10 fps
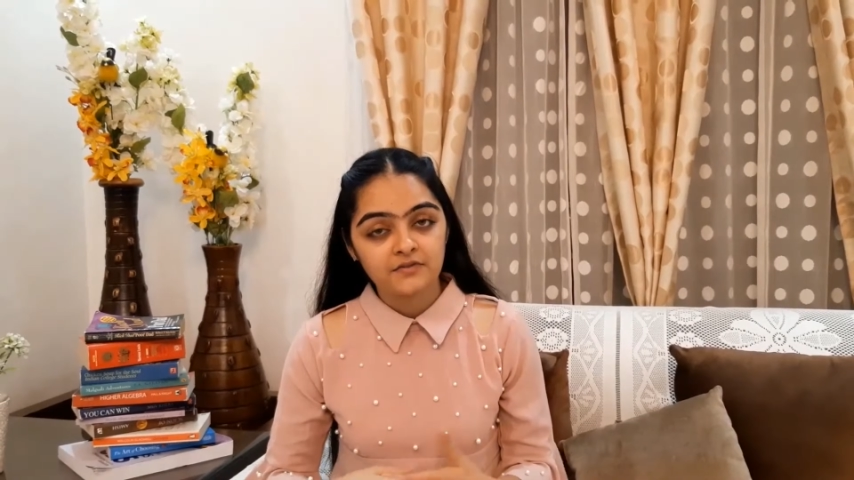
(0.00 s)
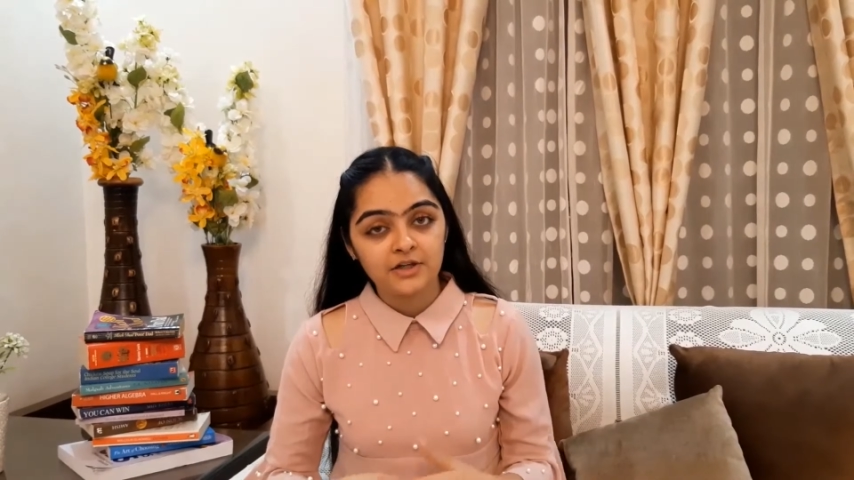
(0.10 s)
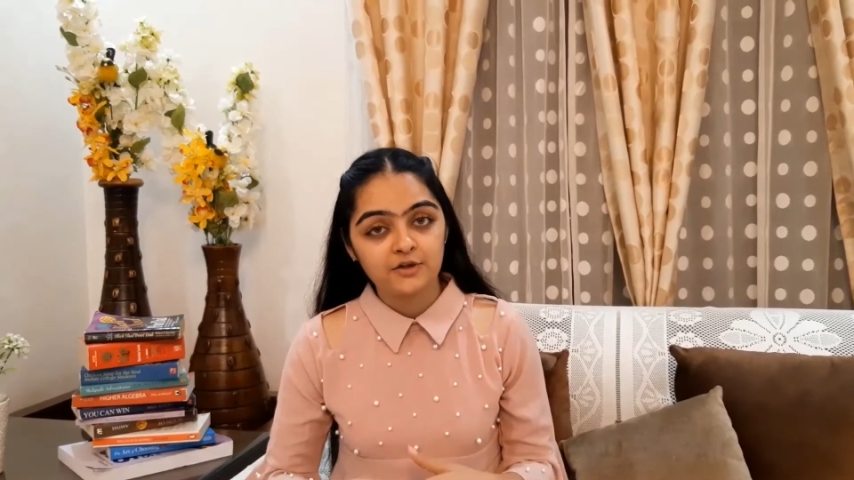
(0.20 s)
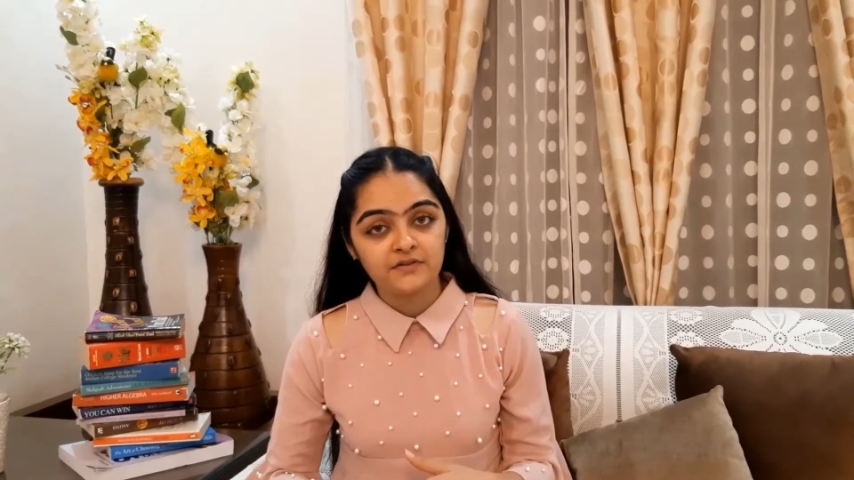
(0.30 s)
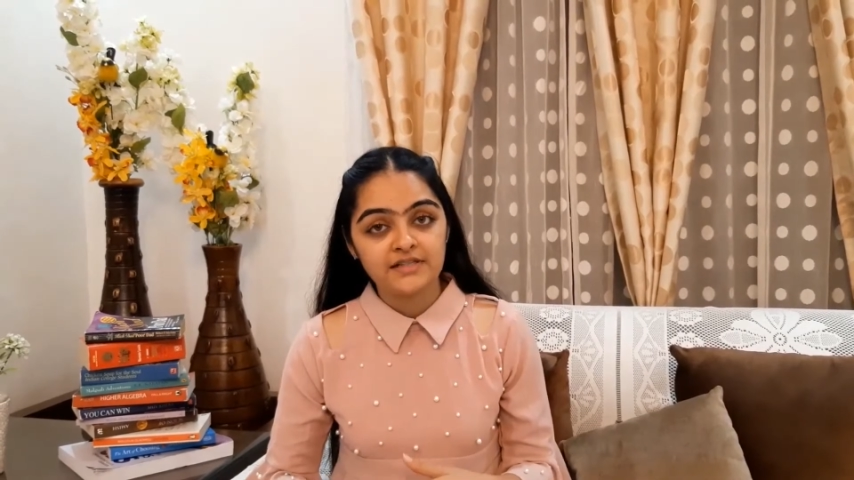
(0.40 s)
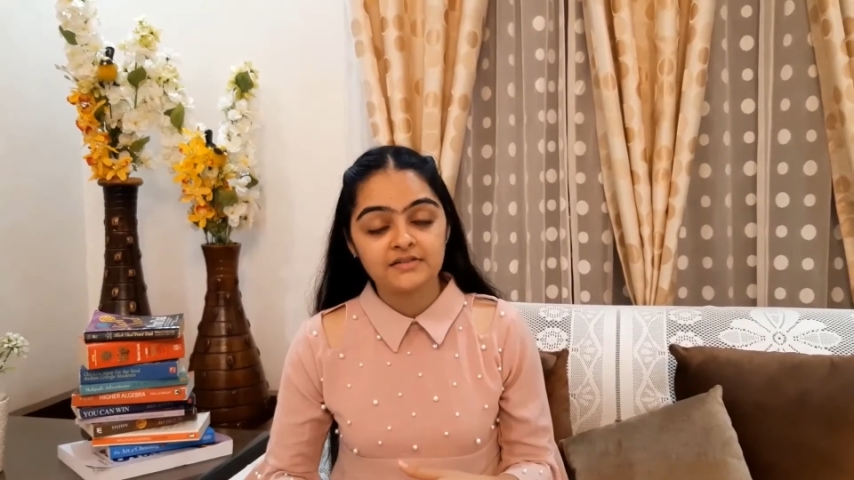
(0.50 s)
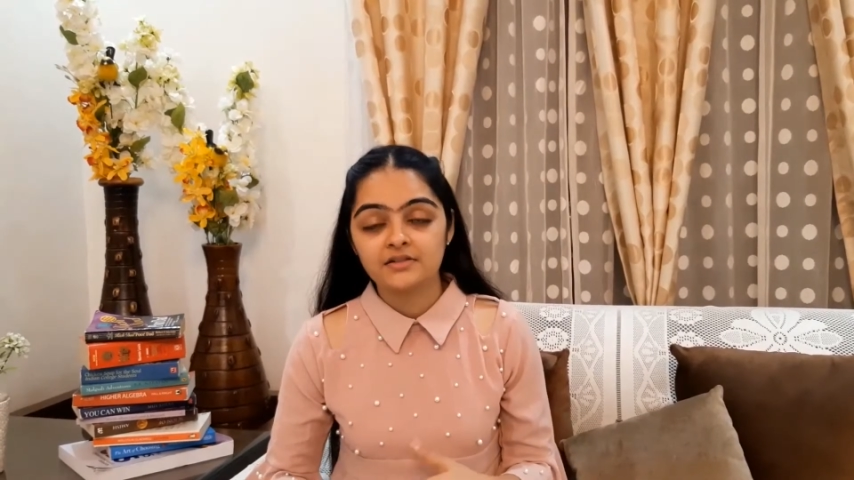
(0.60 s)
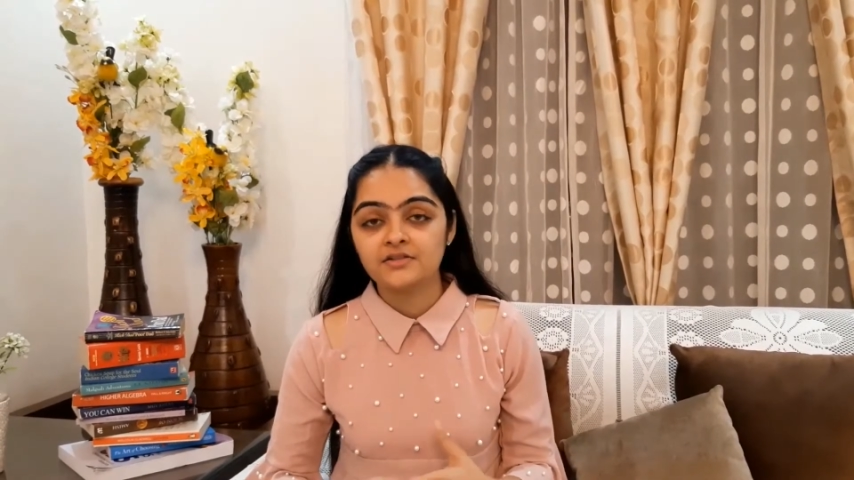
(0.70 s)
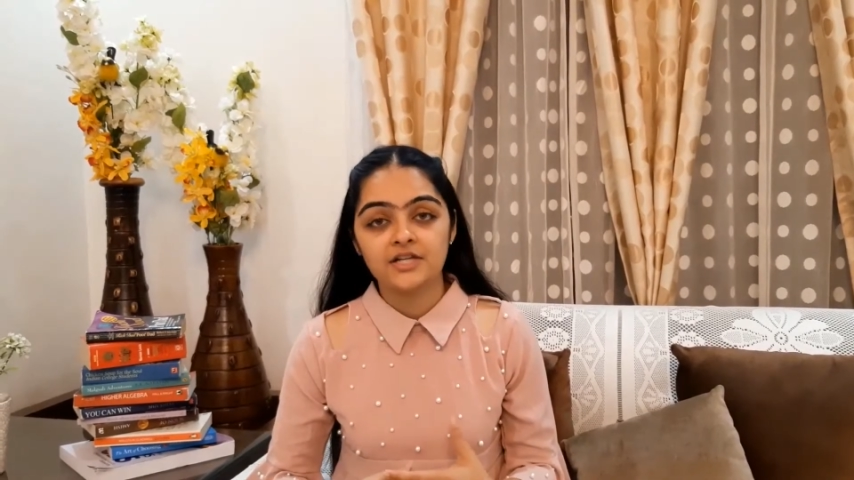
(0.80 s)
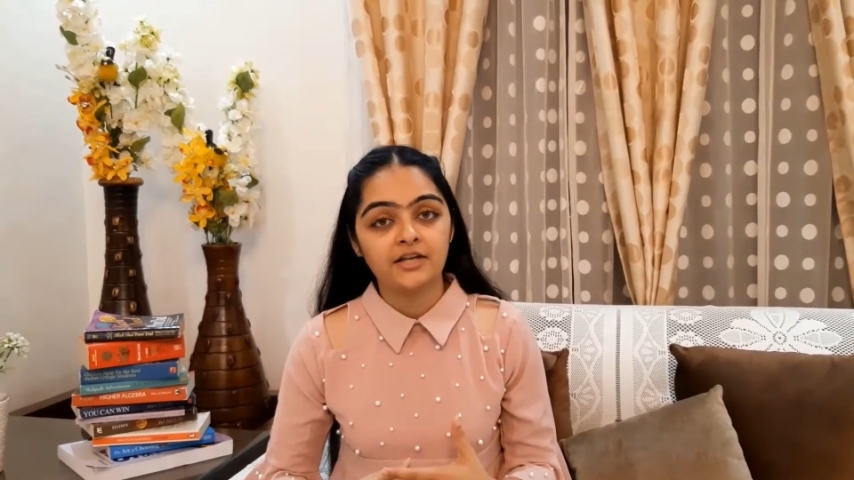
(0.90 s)
field of
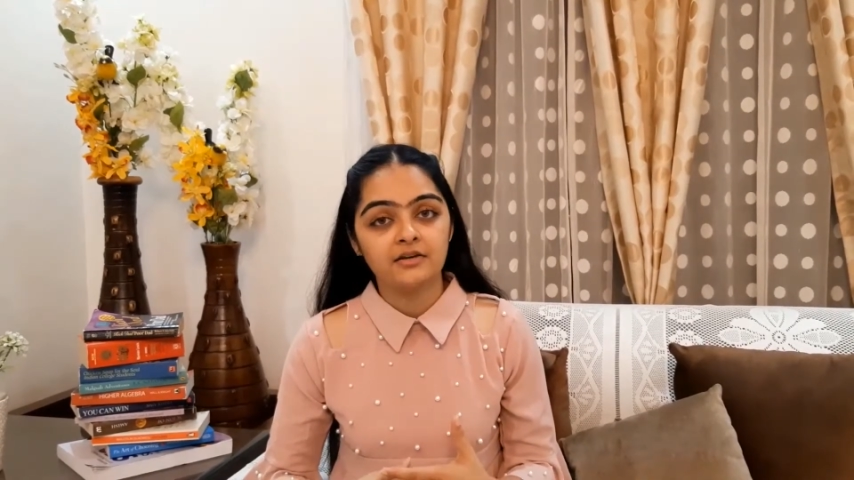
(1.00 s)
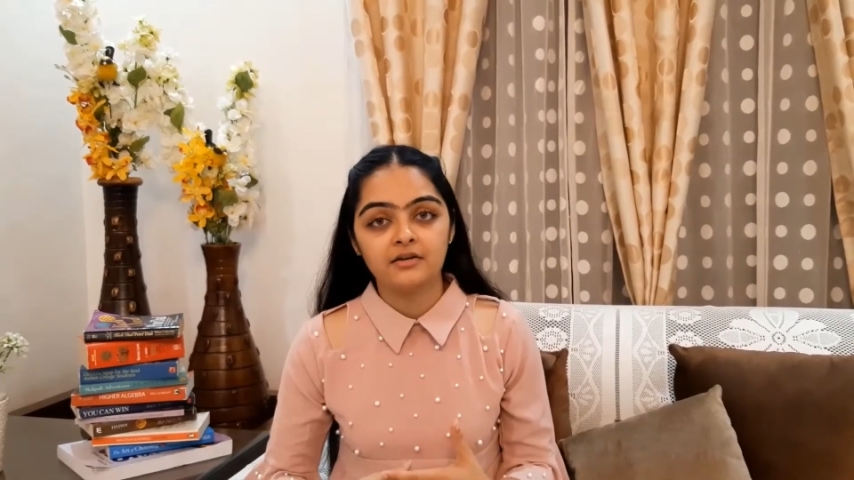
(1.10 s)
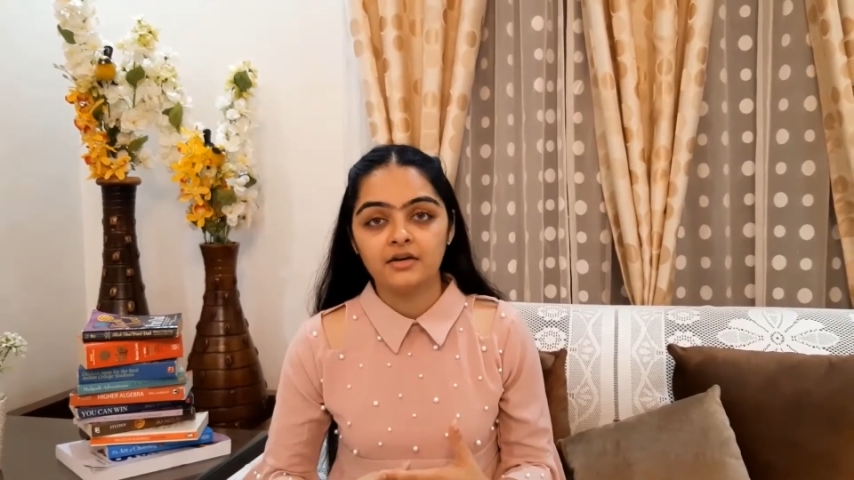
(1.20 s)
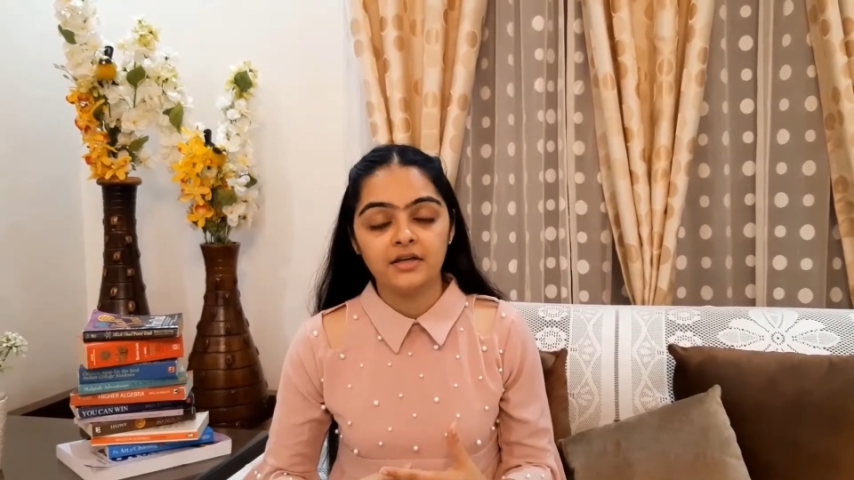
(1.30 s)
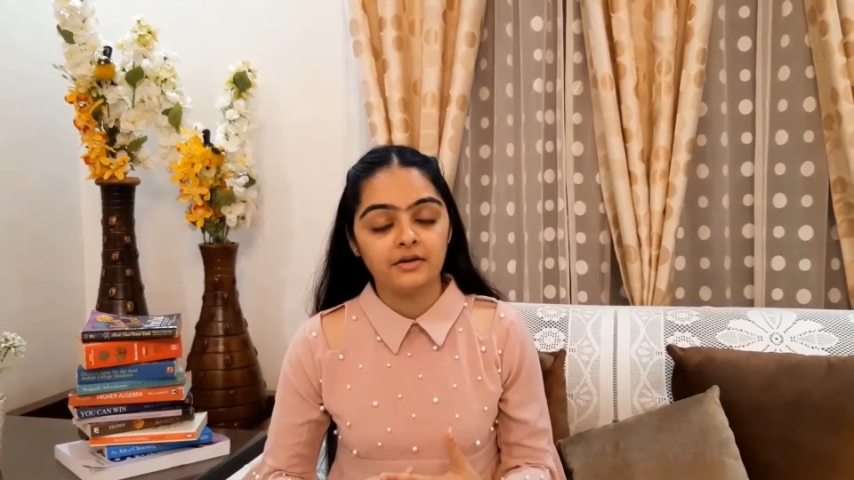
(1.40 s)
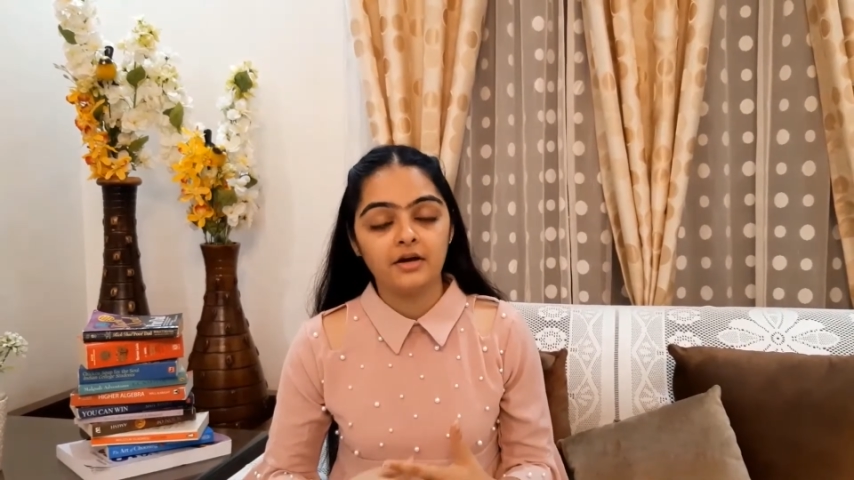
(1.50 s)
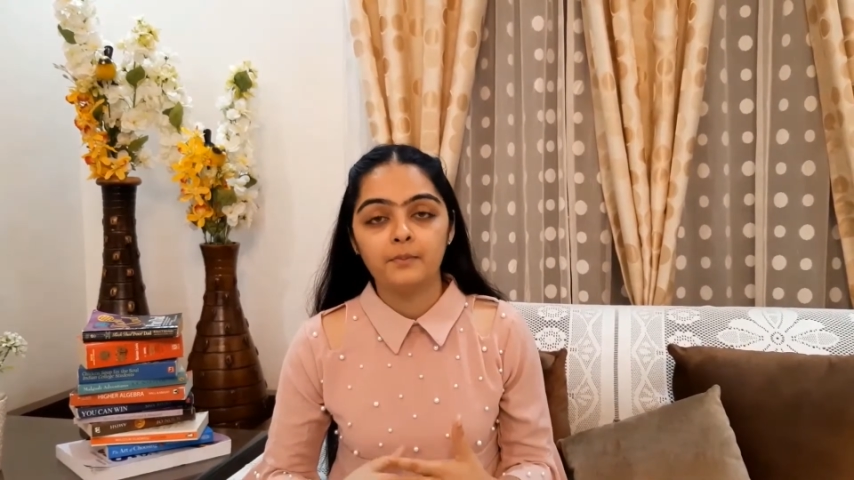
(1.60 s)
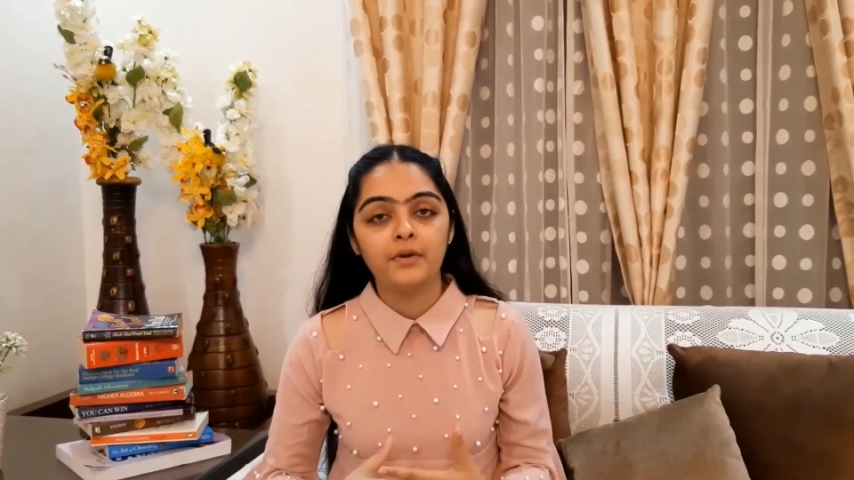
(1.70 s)
research and a, a,